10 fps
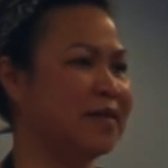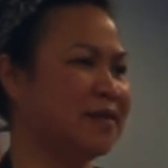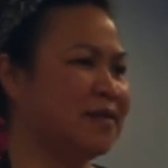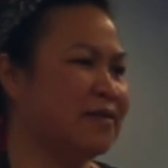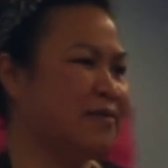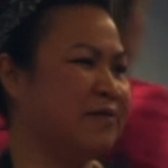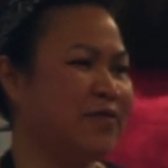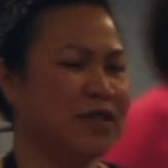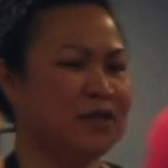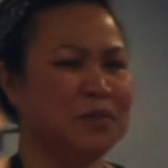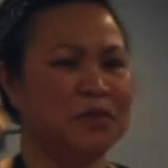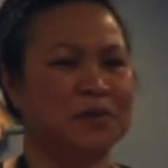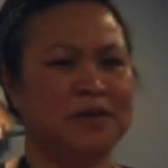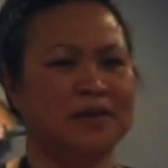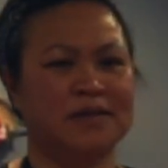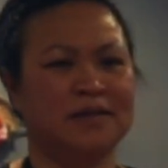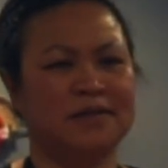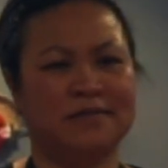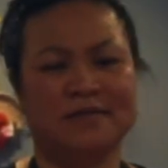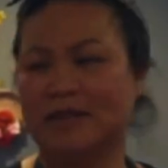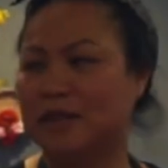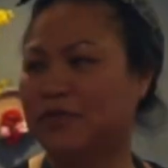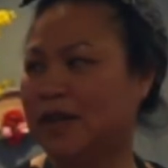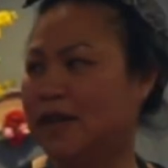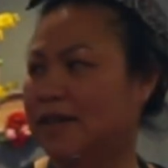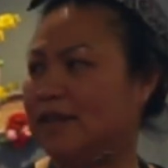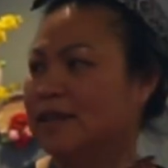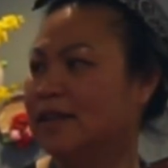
just vegetable oil, just fine.